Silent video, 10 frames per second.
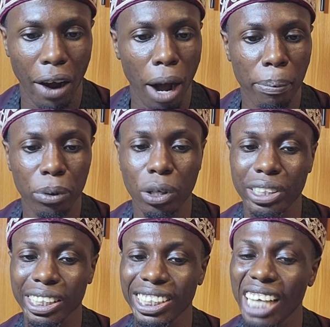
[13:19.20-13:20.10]
Our
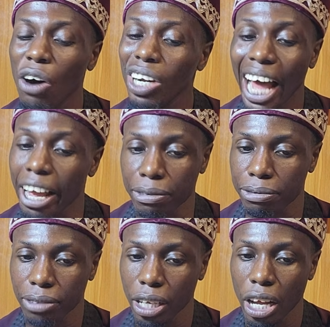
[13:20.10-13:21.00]
product is now
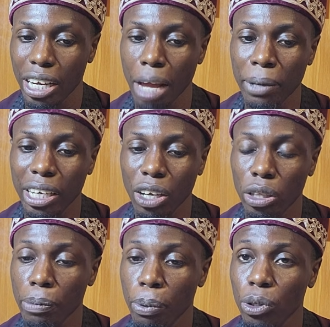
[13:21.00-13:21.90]
live. Let me click
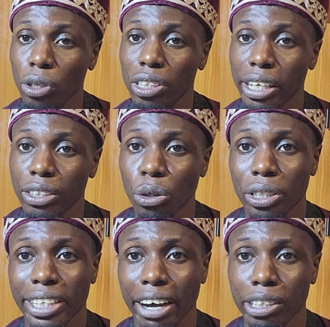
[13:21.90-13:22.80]
on the product link so
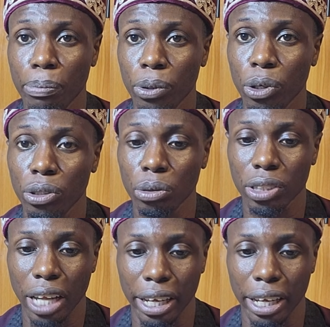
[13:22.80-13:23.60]
you see how the product looks